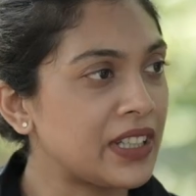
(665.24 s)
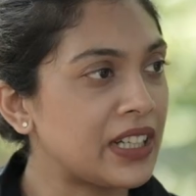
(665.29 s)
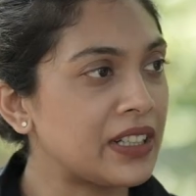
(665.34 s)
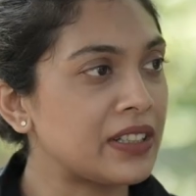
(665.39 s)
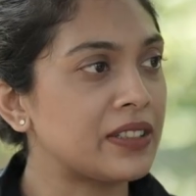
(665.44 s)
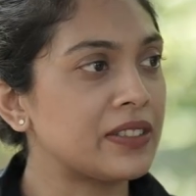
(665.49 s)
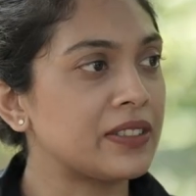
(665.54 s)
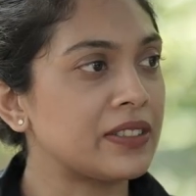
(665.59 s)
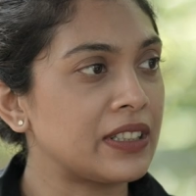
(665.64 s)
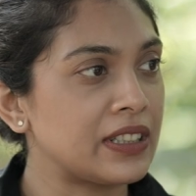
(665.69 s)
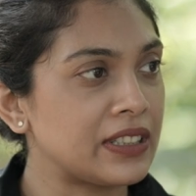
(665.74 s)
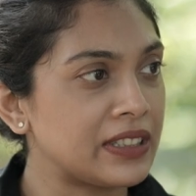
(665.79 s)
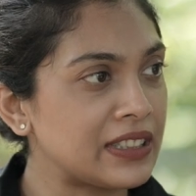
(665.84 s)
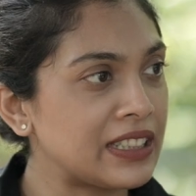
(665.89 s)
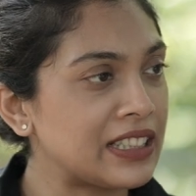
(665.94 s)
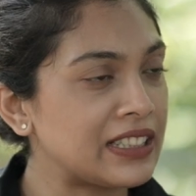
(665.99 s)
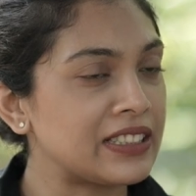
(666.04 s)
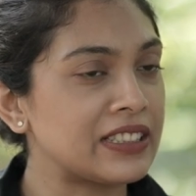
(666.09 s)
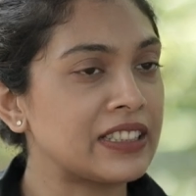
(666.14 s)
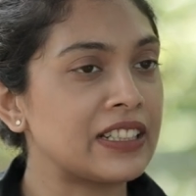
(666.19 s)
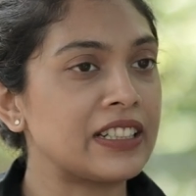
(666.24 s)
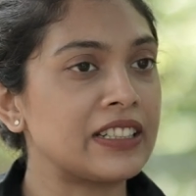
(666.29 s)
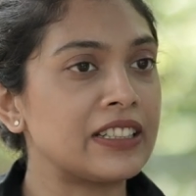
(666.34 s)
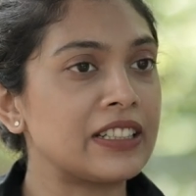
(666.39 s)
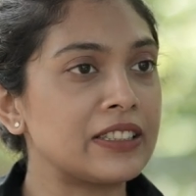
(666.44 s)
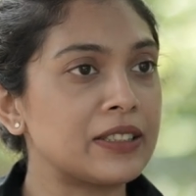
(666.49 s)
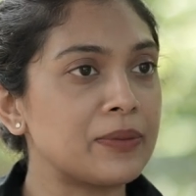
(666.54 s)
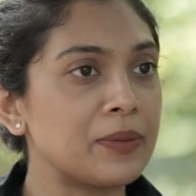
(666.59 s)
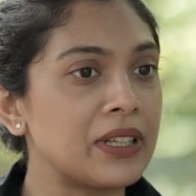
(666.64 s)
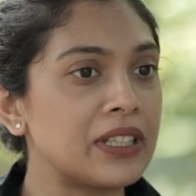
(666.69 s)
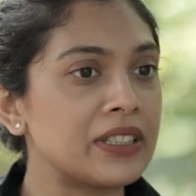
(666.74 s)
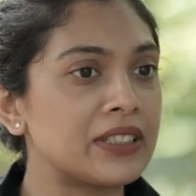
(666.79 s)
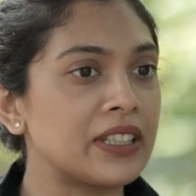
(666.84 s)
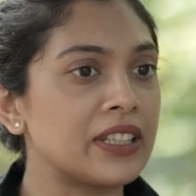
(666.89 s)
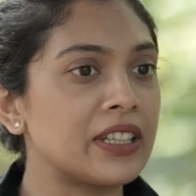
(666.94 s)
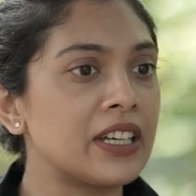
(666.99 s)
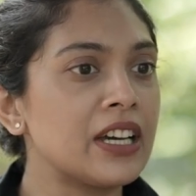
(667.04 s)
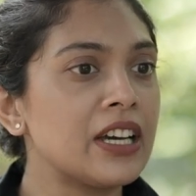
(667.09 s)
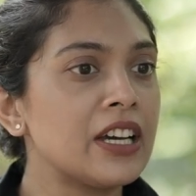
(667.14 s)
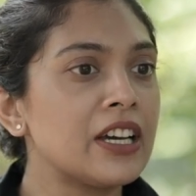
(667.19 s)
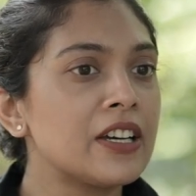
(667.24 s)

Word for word: that that that's great that's amazing